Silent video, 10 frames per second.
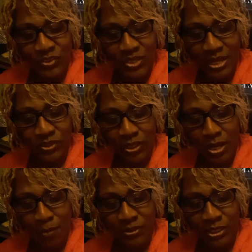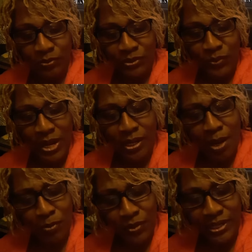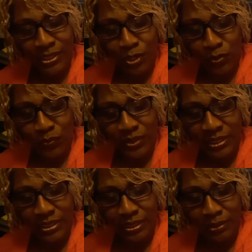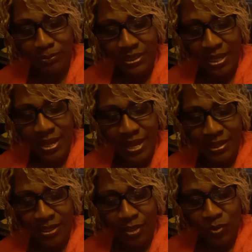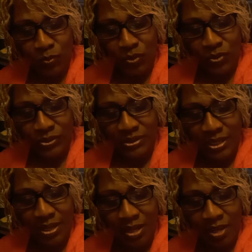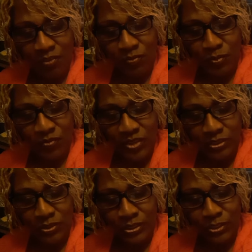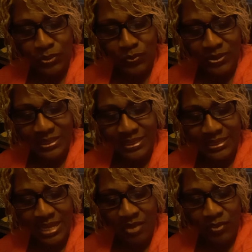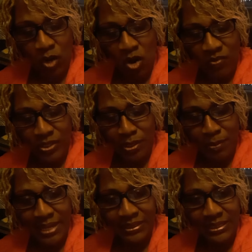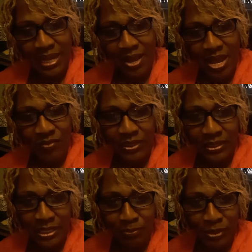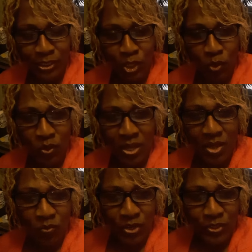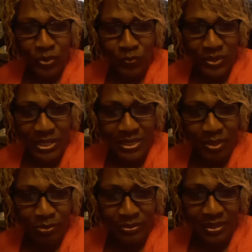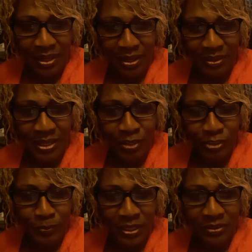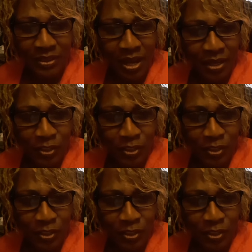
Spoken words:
GIJ comma J equals zero and upgrading their curriculums. And in other words, of professors and students and staff at Harvard and MIT. I'll have a link below where you can read those letters, but God